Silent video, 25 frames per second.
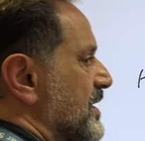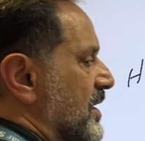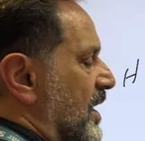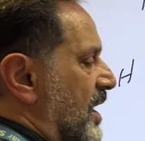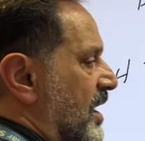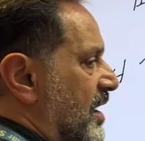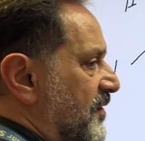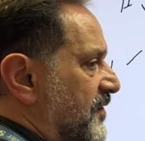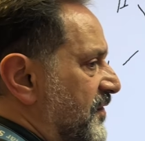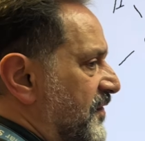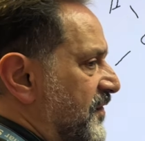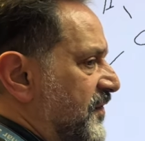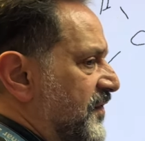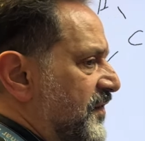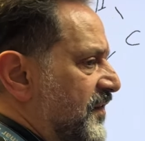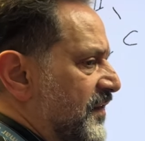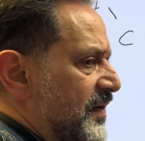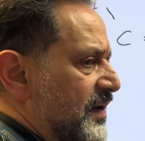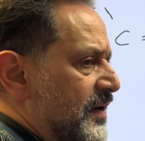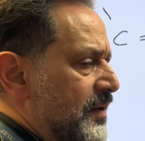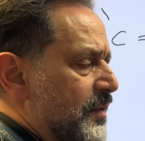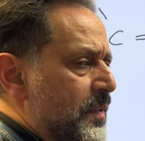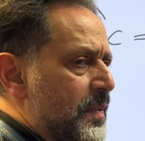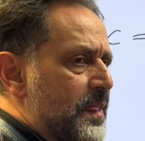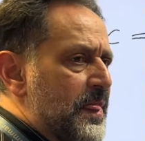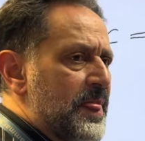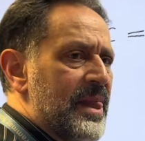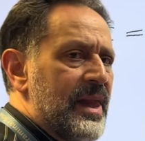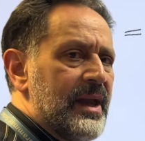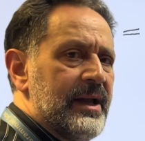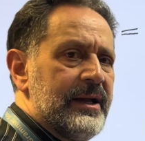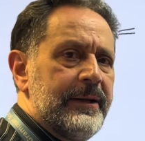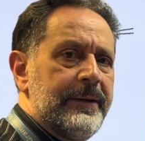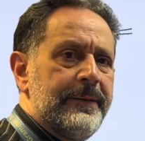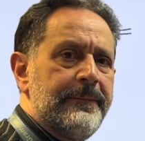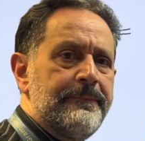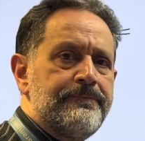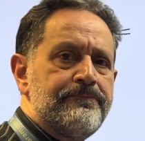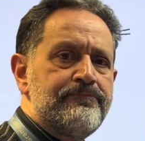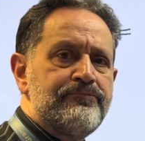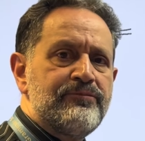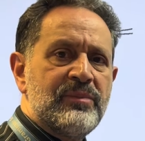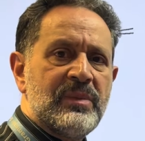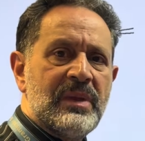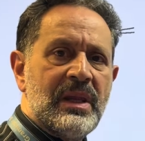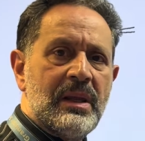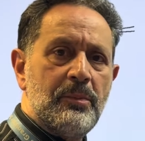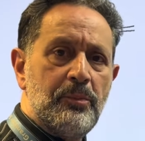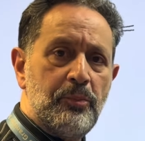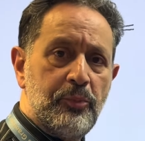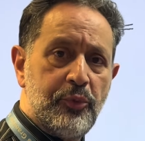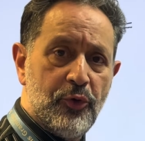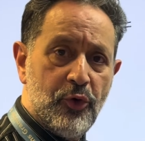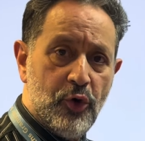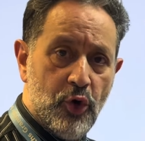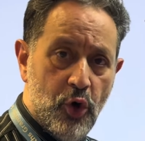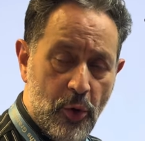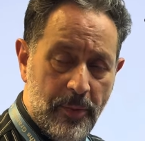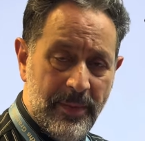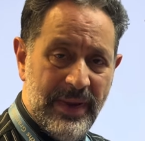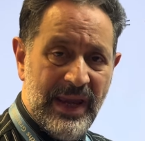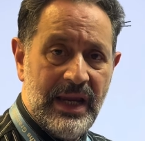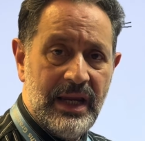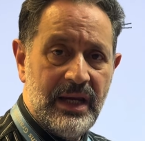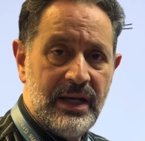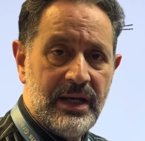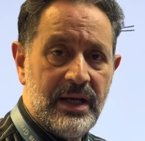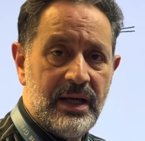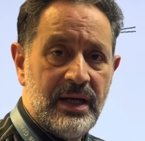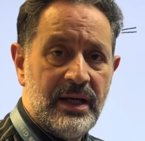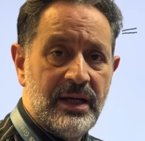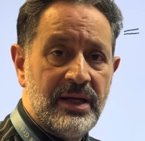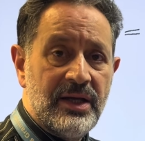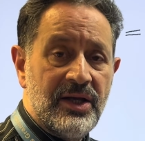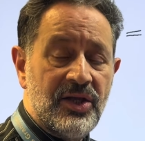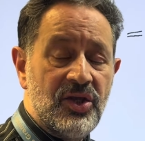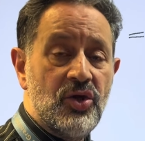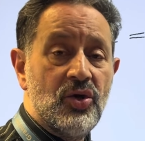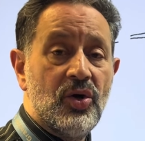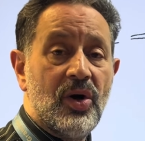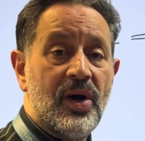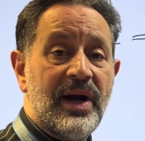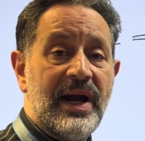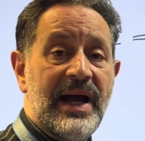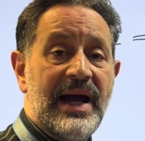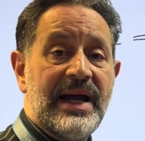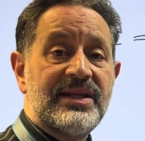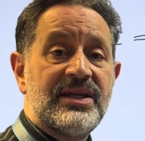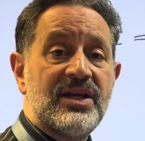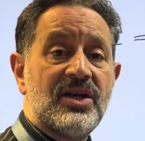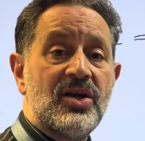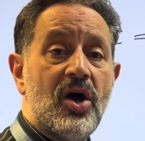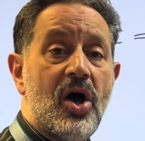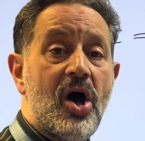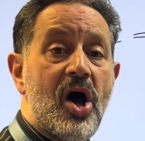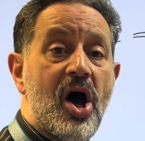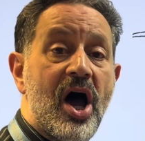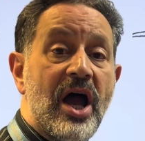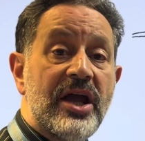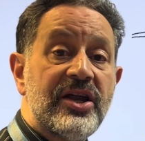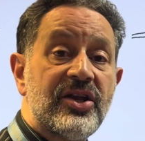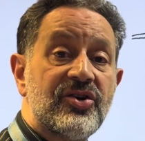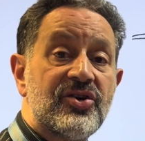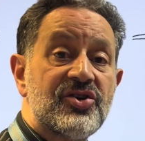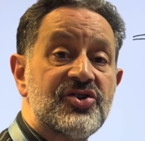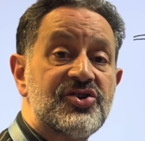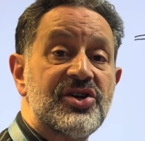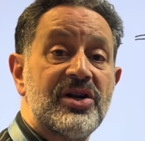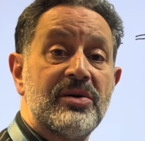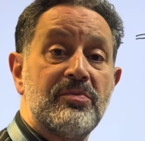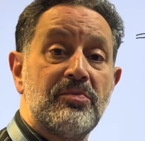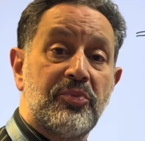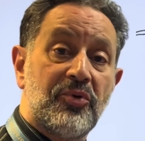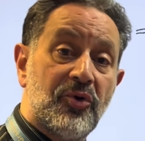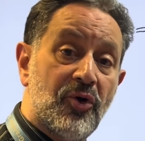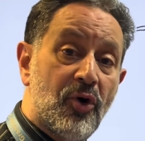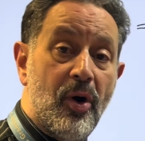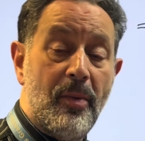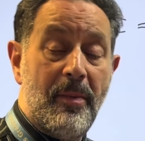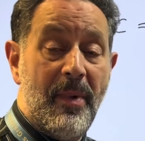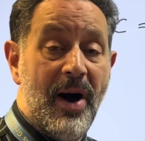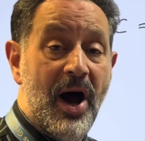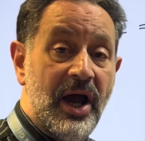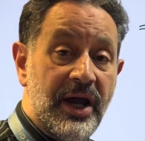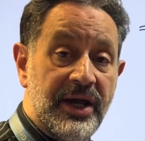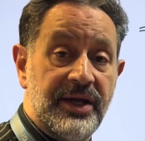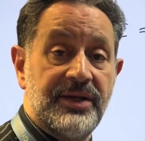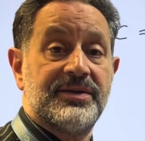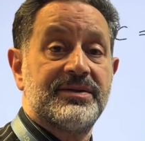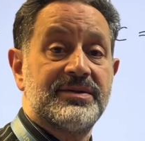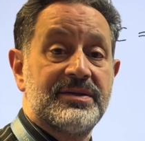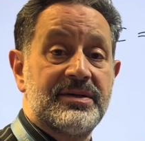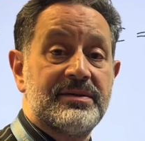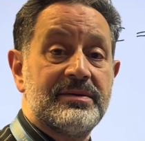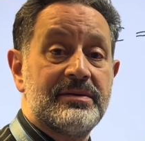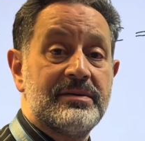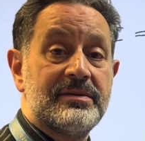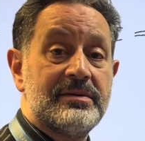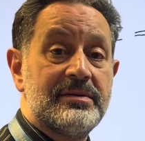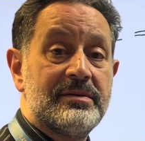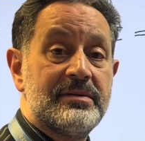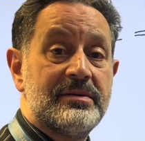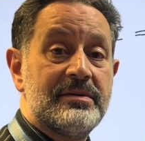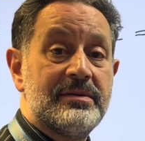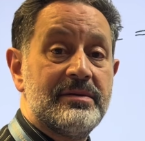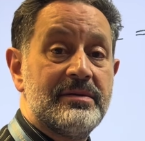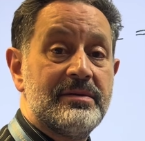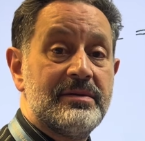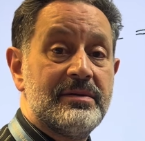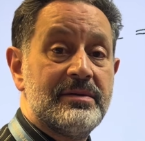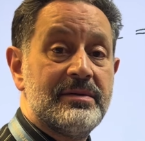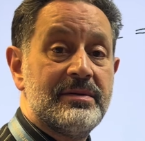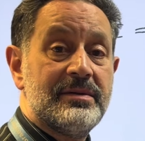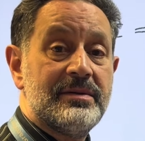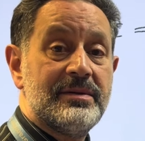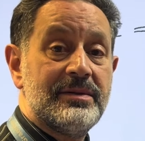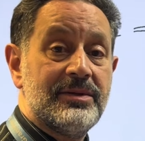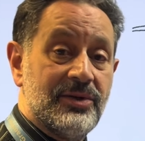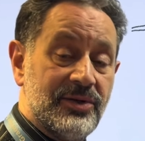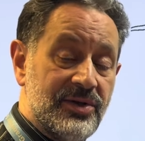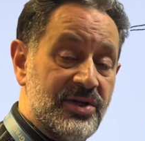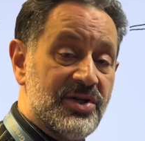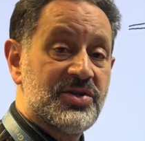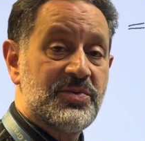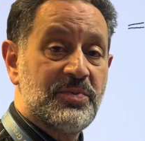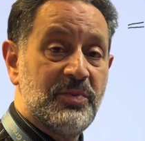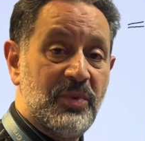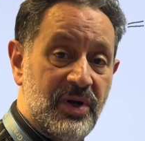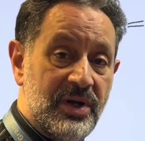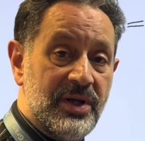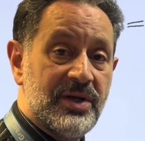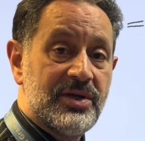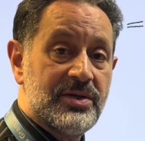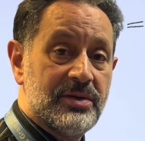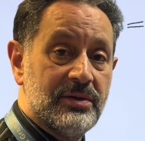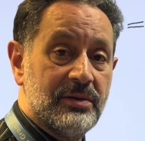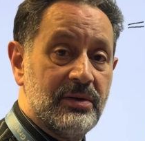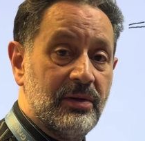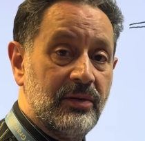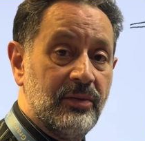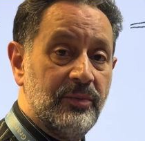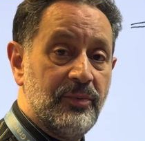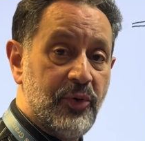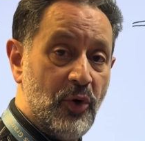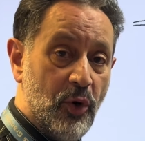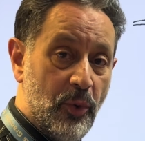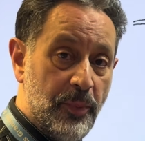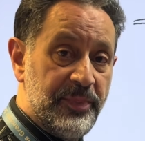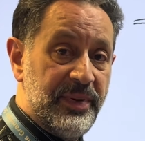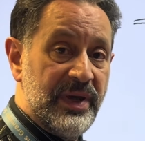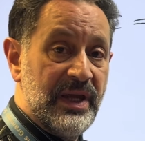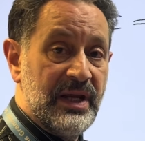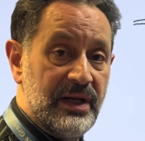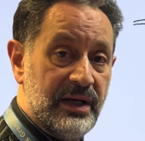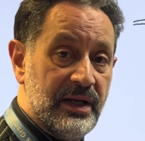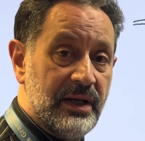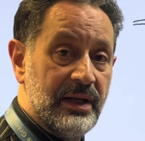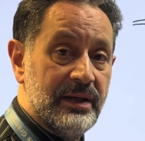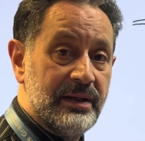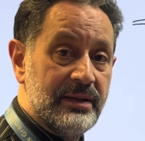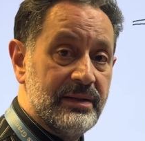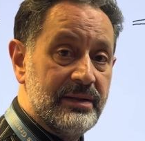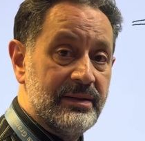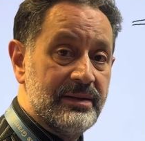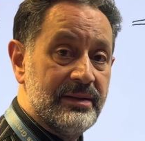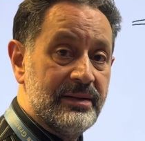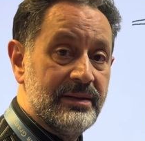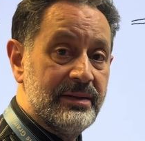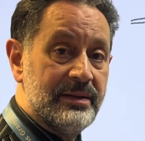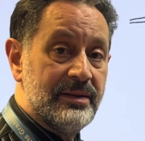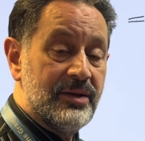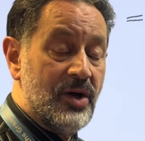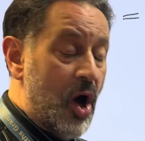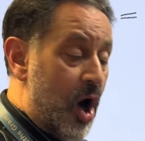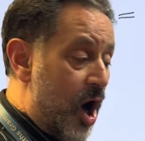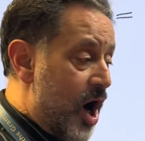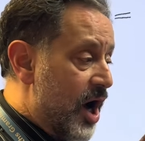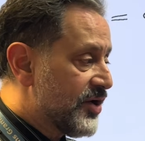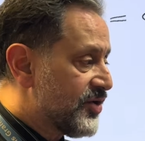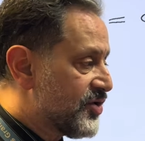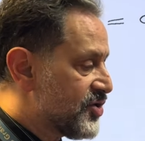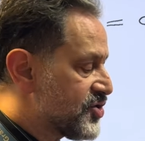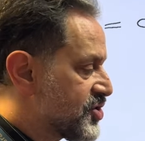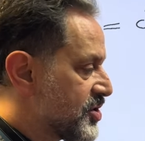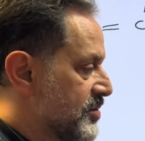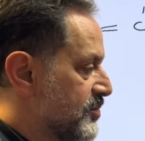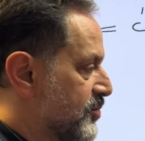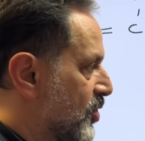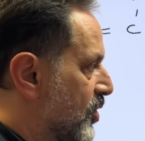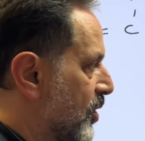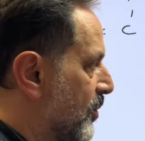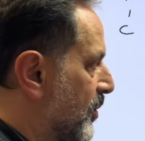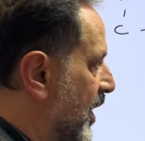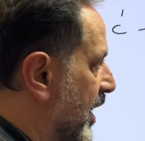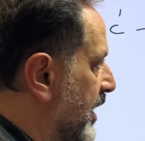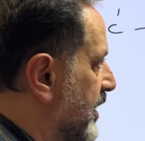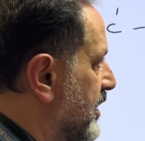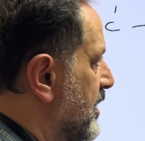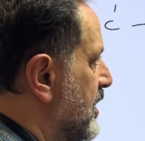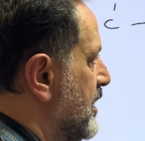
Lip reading: of bromine, you are adding hydrogen bromide to this molecule, propene. Hydrogen bromide.